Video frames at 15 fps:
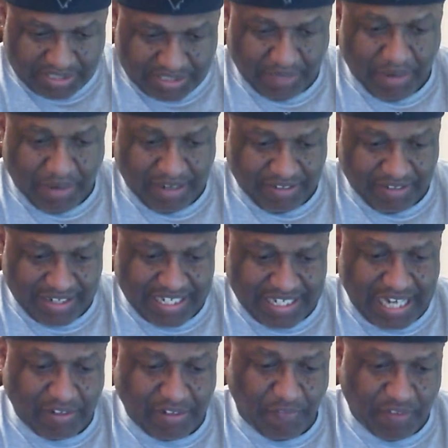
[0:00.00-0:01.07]
say probably around
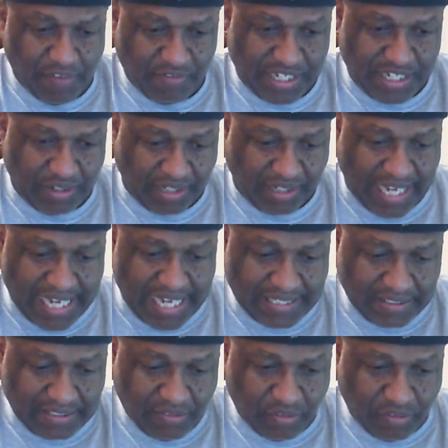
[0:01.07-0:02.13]
$1.50 or
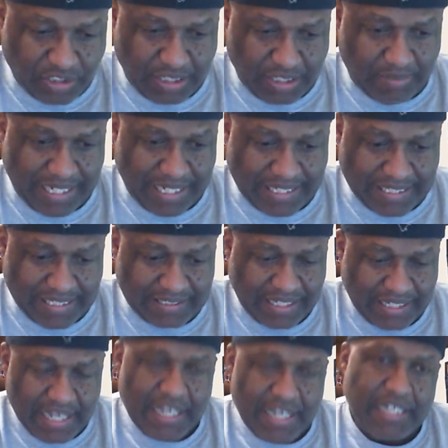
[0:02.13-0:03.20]
less for something like this.
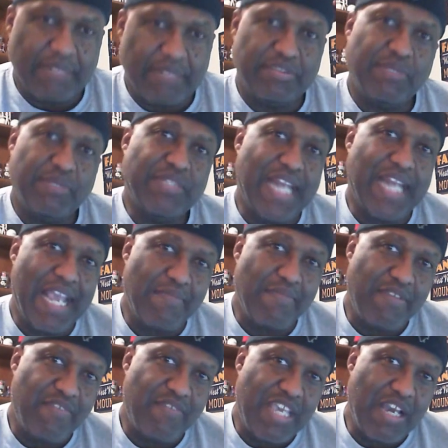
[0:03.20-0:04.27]
Comes in with an
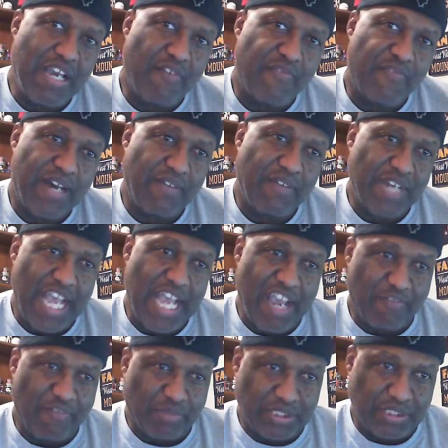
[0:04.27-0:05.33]
ABV of
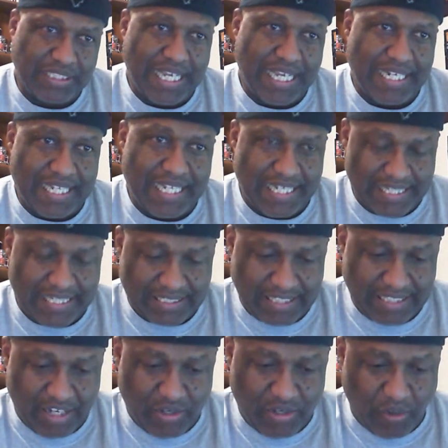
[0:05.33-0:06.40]
5.5%. It is
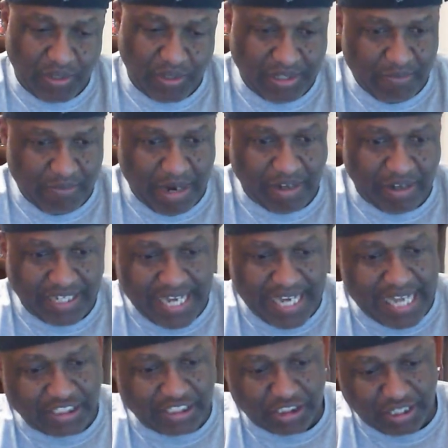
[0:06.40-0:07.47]
a North American
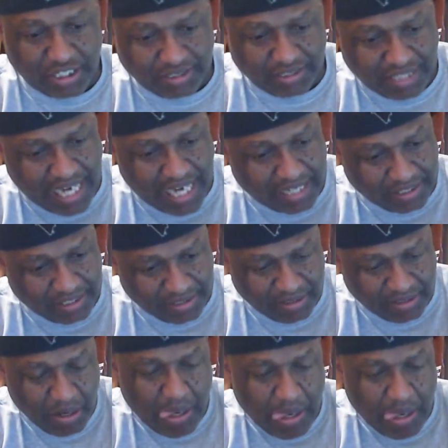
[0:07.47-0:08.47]
adjunct lager.